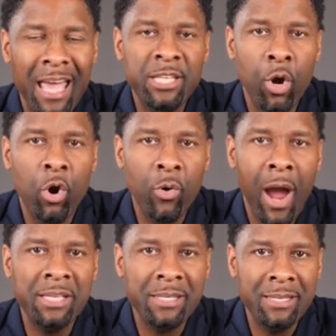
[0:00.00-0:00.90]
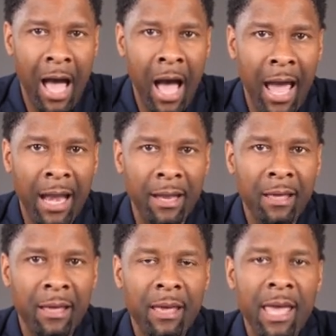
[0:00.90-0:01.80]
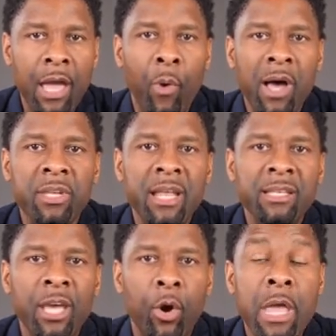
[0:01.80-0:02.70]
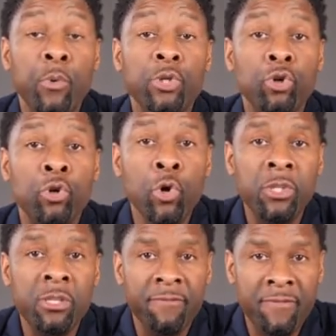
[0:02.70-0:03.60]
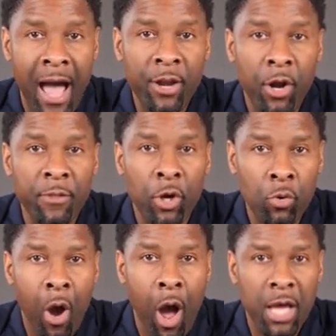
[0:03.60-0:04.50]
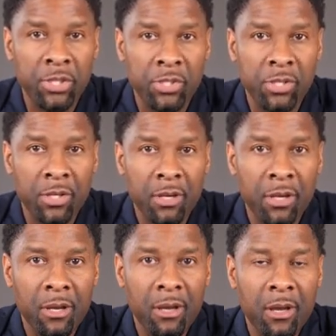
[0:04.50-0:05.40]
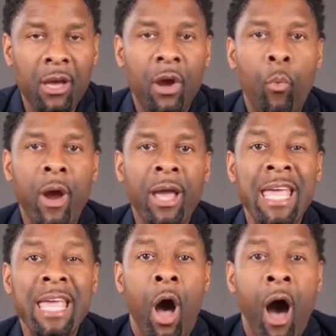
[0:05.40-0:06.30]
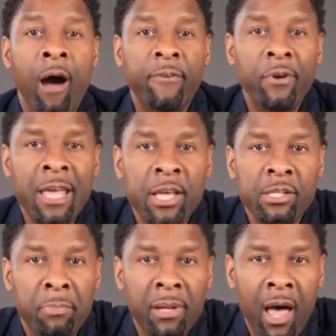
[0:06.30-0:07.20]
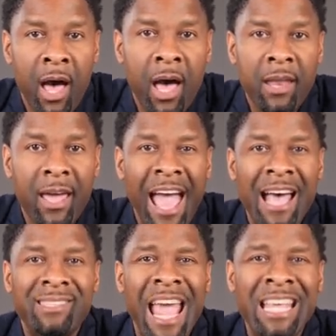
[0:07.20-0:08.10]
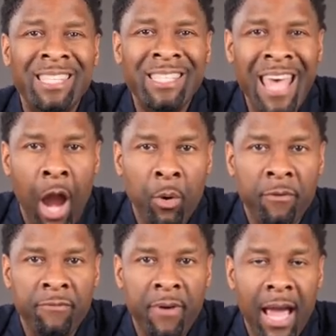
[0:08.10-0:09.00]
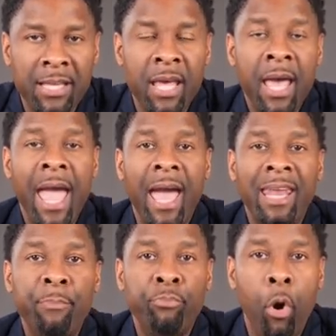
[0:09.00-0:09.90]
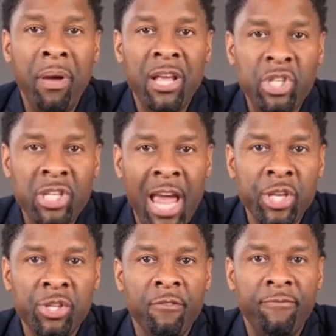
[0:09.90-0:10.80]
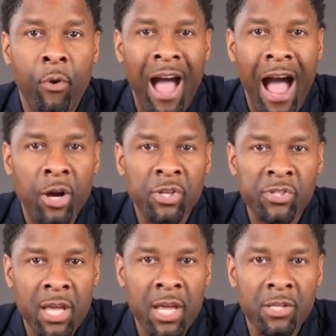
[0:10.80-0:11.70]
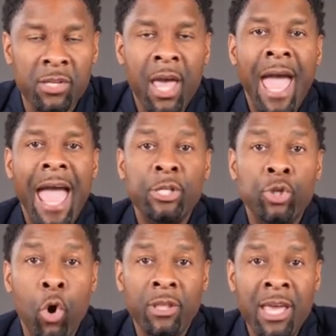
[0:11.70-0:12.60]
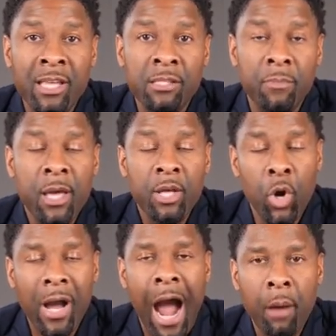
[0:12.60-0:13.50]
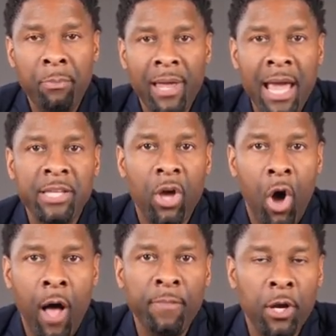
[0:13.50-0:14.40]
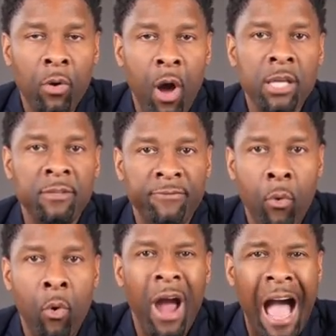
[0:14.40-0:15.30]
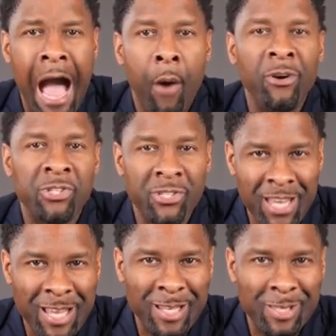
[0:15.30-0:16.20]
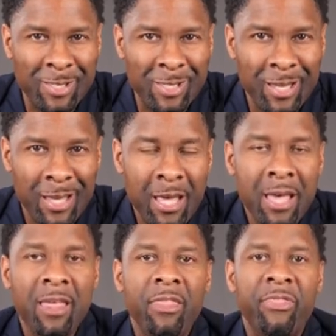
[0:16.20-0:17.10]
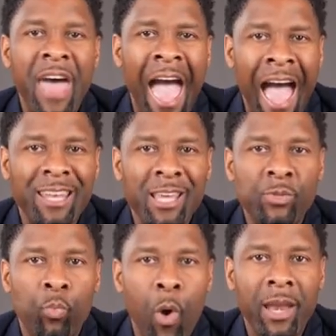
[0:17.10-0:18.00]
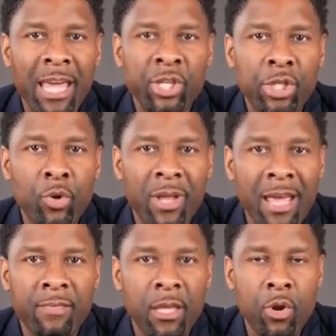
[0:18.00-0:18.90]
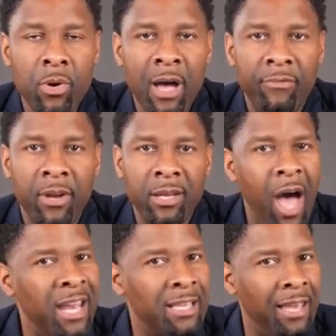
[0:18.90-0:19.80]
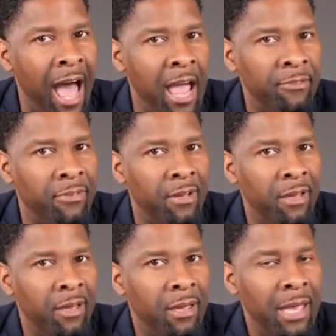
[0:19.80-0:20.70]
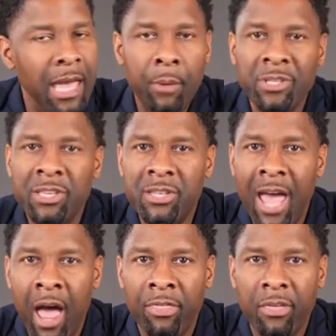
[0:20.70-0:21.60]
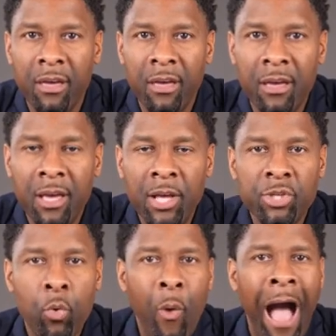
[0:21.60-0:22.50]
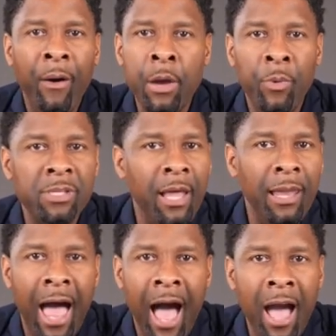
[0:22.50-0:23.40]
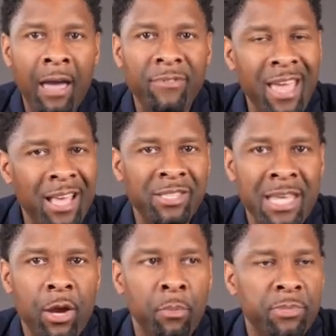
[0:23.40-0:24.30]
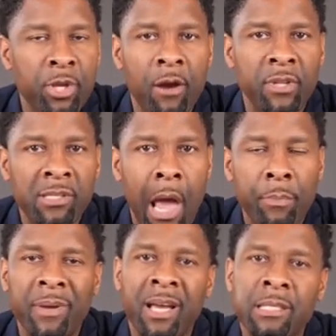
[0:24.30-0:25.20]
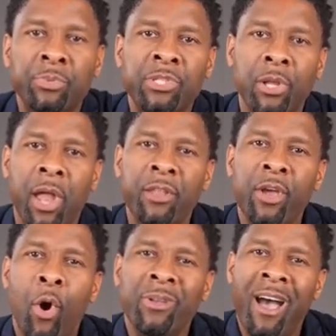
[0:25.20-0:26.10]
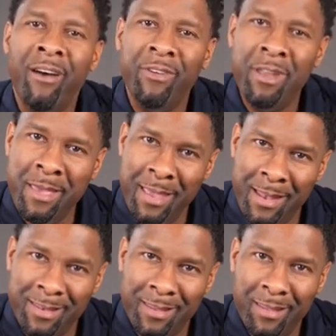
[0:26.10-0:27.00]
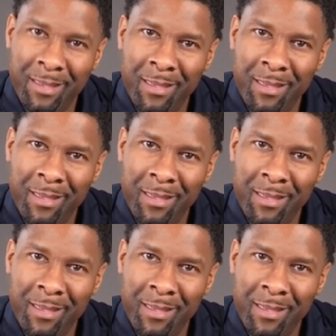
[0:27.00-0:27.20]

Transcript: Until Christ died. It wasn't until he was crucified on the cross where he offered his blood as a sacrifice and a propitiation for our sins and took his took our place on the cross for our sins. That is what issued in the new covenant, not his life, it was his death. So while he was alive, yes, he observed the Sabbath because he was still under the old covenant.